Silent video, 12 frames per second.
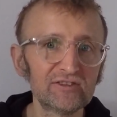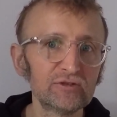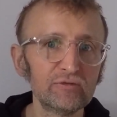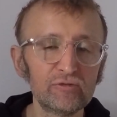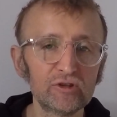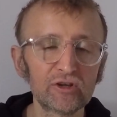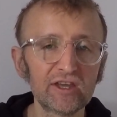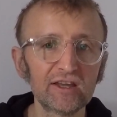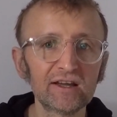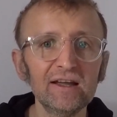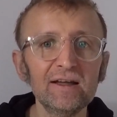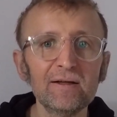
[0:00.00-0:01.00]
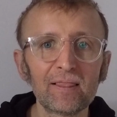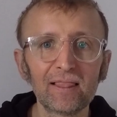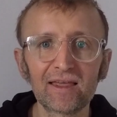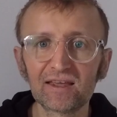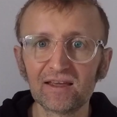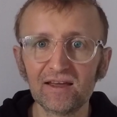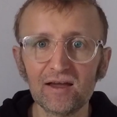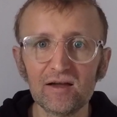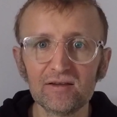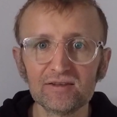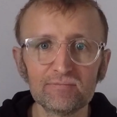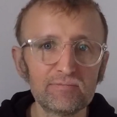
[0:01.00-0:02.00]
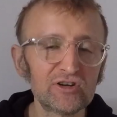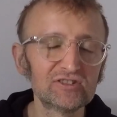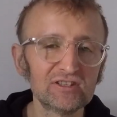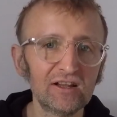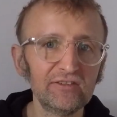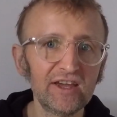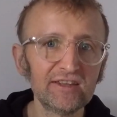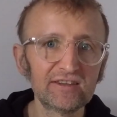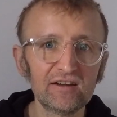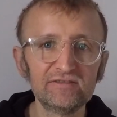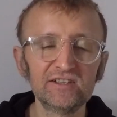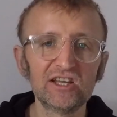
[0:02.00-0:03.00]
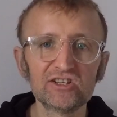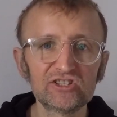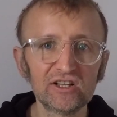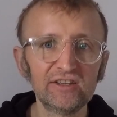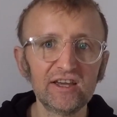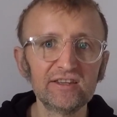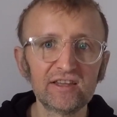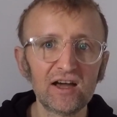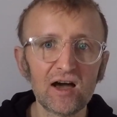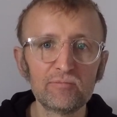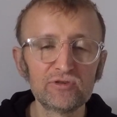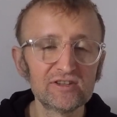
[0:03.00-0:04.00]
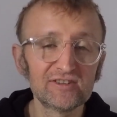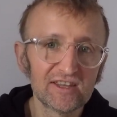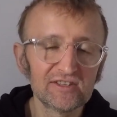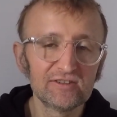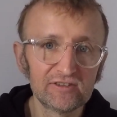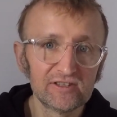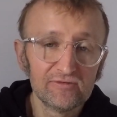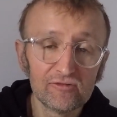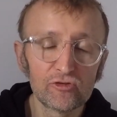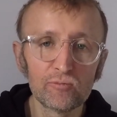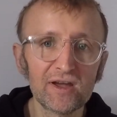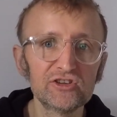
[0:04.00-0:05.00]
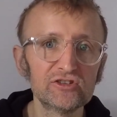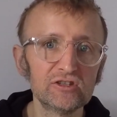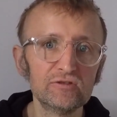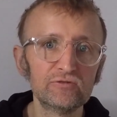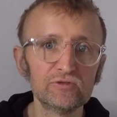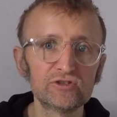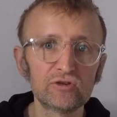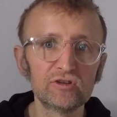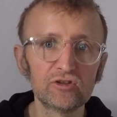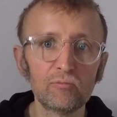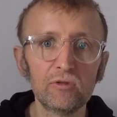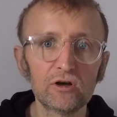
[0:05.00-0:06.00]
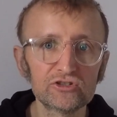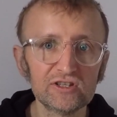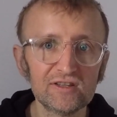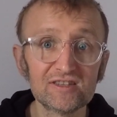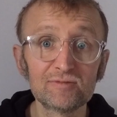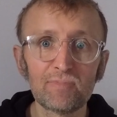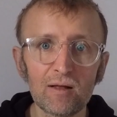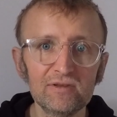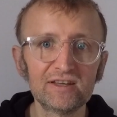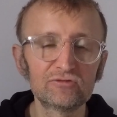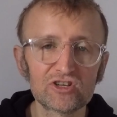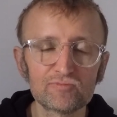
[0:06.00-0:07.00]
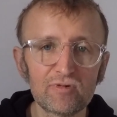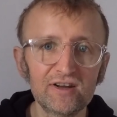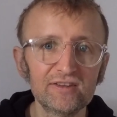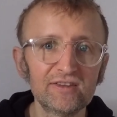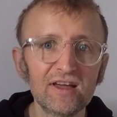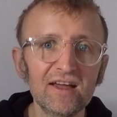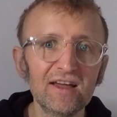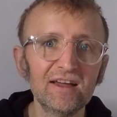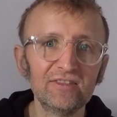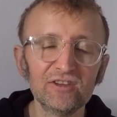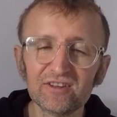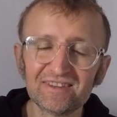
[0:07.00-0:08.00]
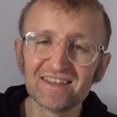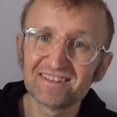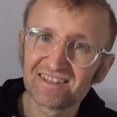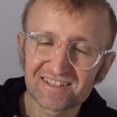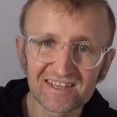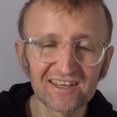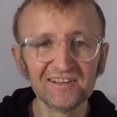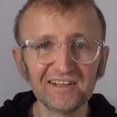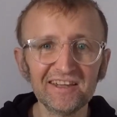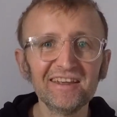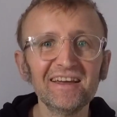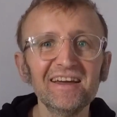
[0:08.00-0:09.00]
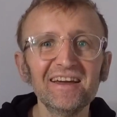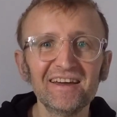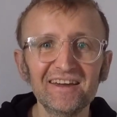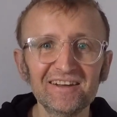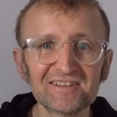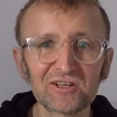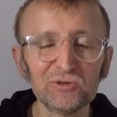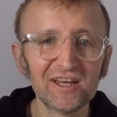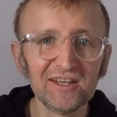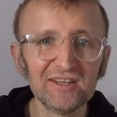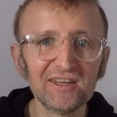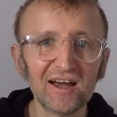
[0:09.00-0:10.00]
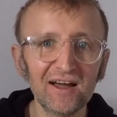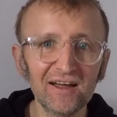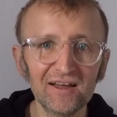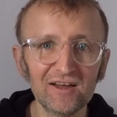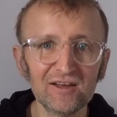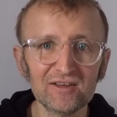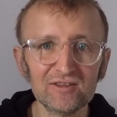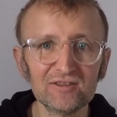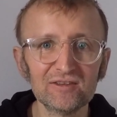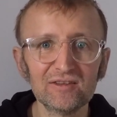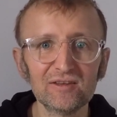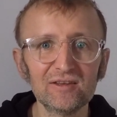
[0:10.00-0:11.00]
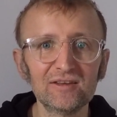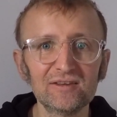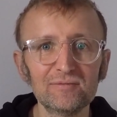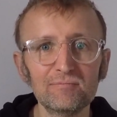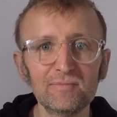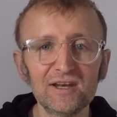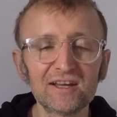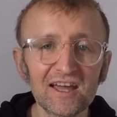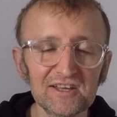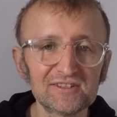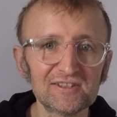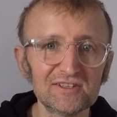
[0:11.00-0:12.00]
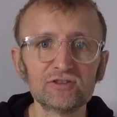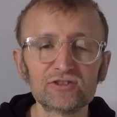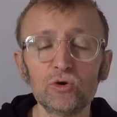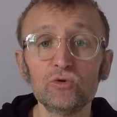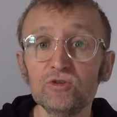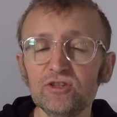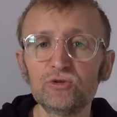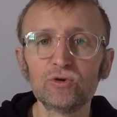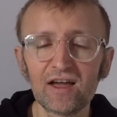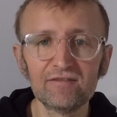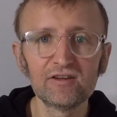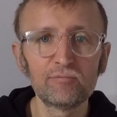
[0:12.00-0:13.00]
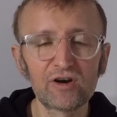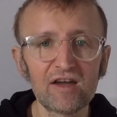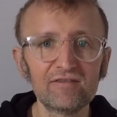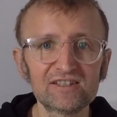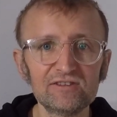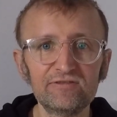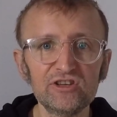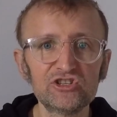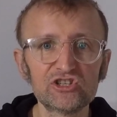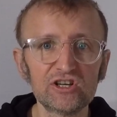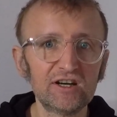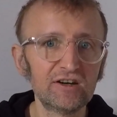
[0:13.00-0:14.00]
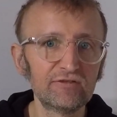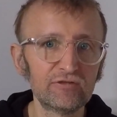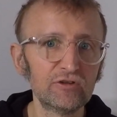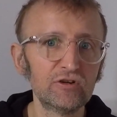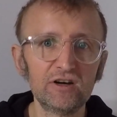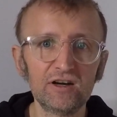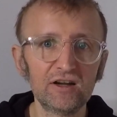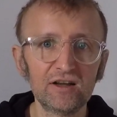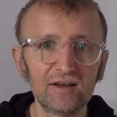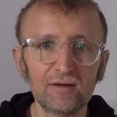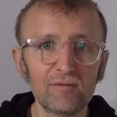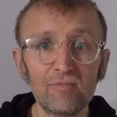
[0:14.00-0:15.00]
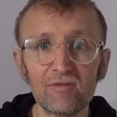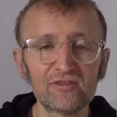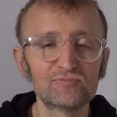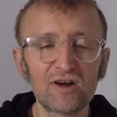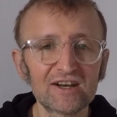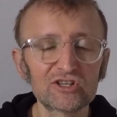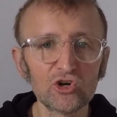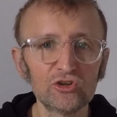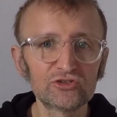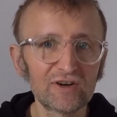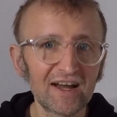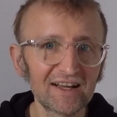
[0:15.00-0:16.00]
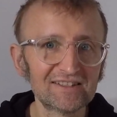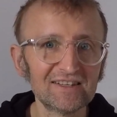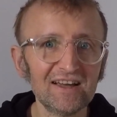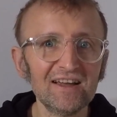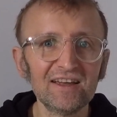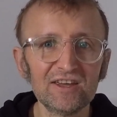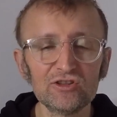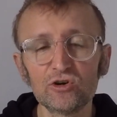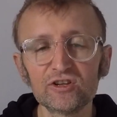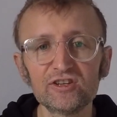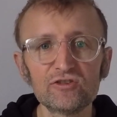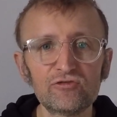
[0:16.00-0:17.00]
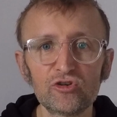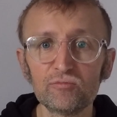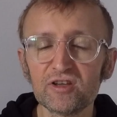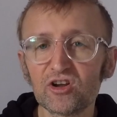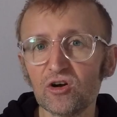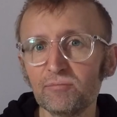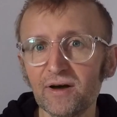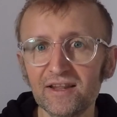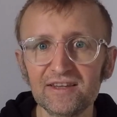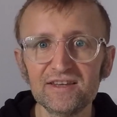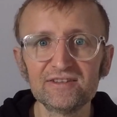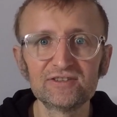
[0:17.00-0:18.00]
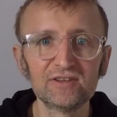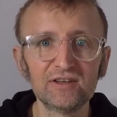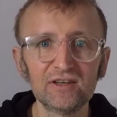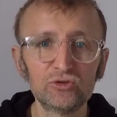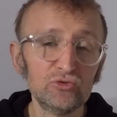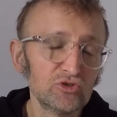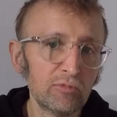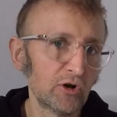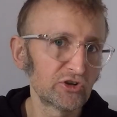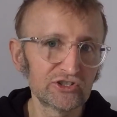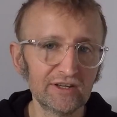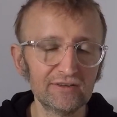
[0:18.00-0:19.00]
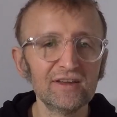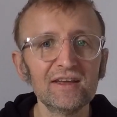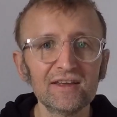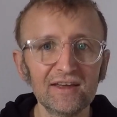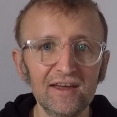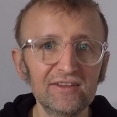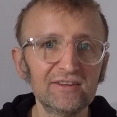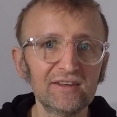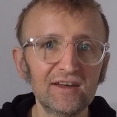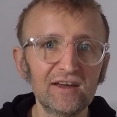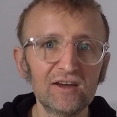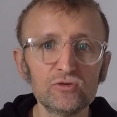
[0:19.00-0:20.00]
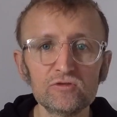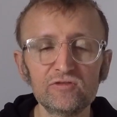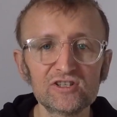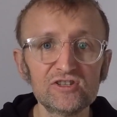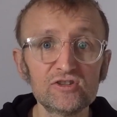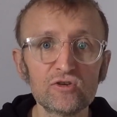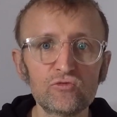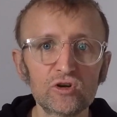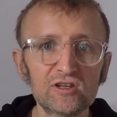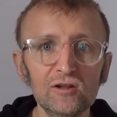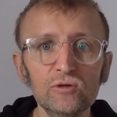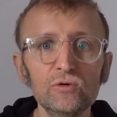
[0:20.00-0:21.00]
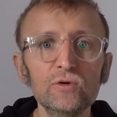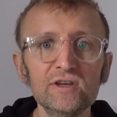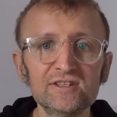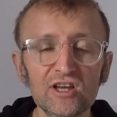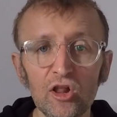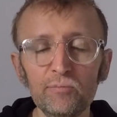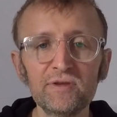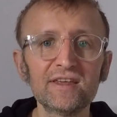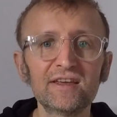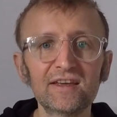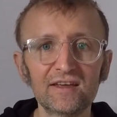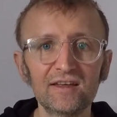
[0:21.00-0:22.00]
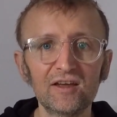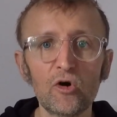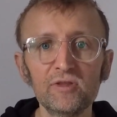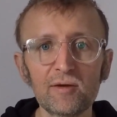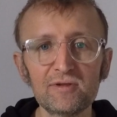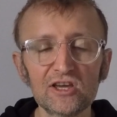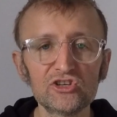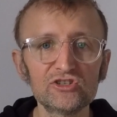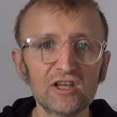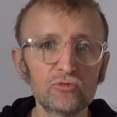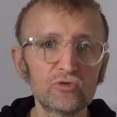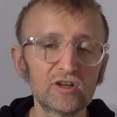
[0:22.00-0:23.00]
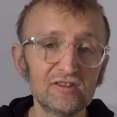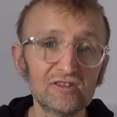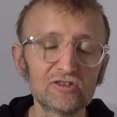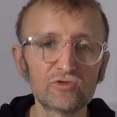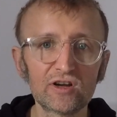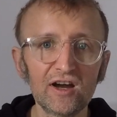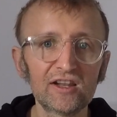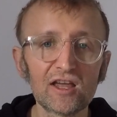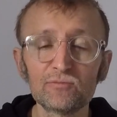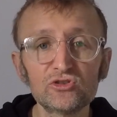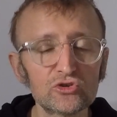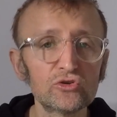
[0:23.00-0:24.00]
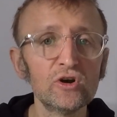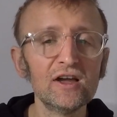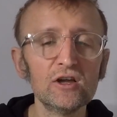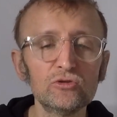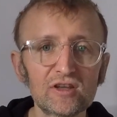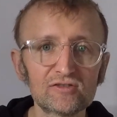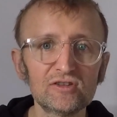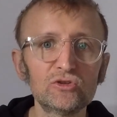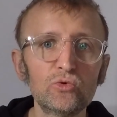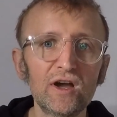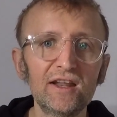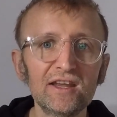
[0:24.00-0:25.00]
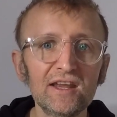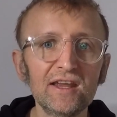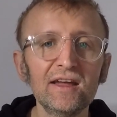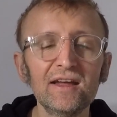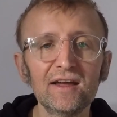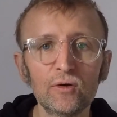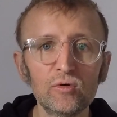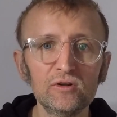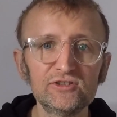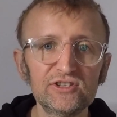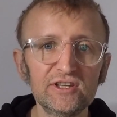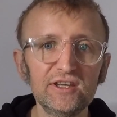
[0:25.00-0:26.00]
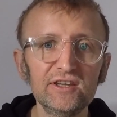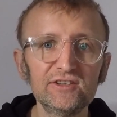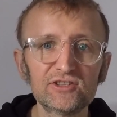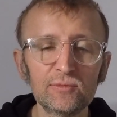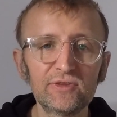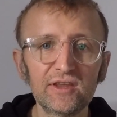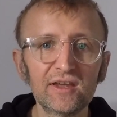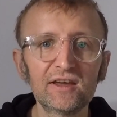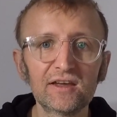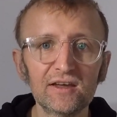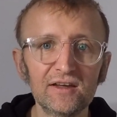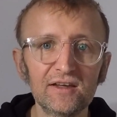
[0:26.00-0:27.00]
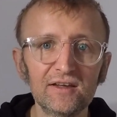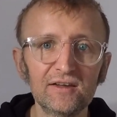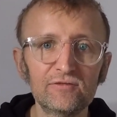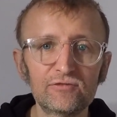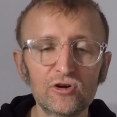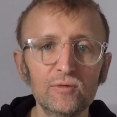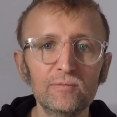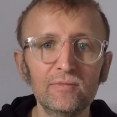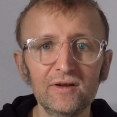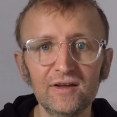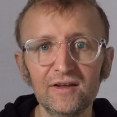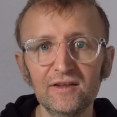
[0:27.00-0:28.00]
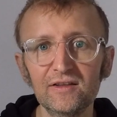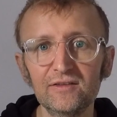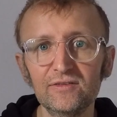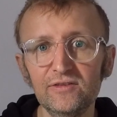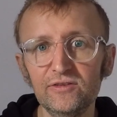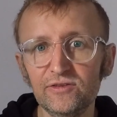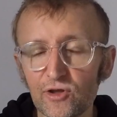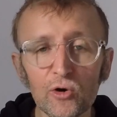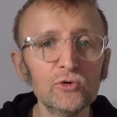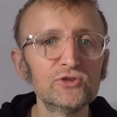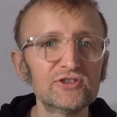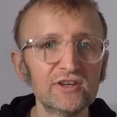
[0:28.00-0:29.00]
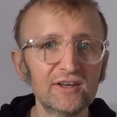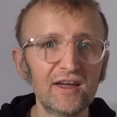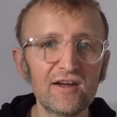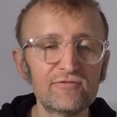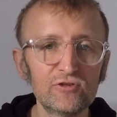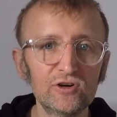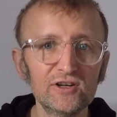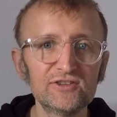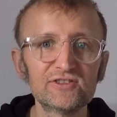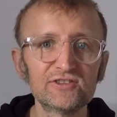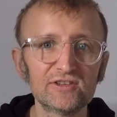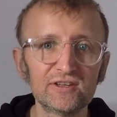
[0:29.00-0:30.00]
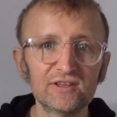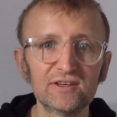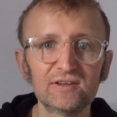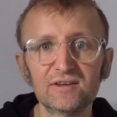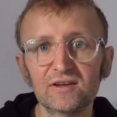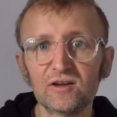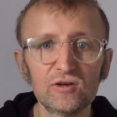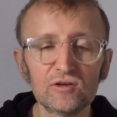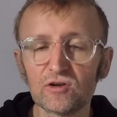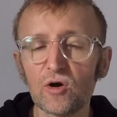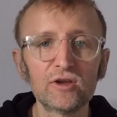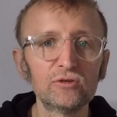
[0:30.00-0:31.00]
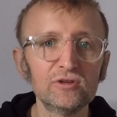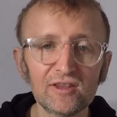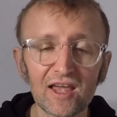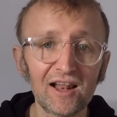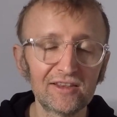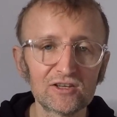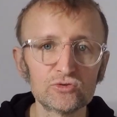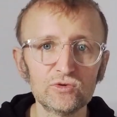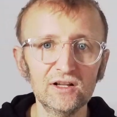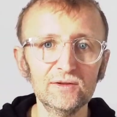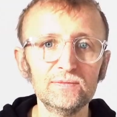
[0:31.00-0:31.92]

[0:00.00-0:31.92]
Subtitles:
So if we're talking like personal data, financial data, pretty sensitive information, if you store it on blockchain, it's public, transparent. Not necessarily it is a good idea in many cases. So you need to have a privacy feature for smart contracts in order for big companies to use blockchain. And University of Waterloo is helping Open Application Network in this regard. I'm sure 2020 we'll see something from those efforts going to the daylight as well.